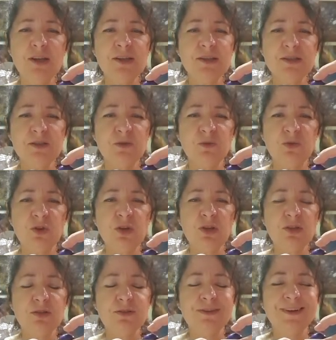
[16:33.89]
Is
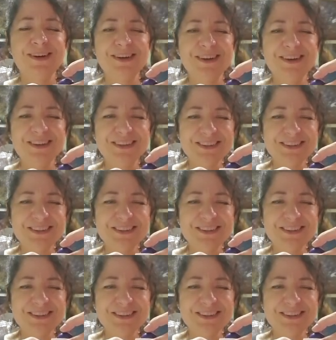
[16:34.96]
fineness a word?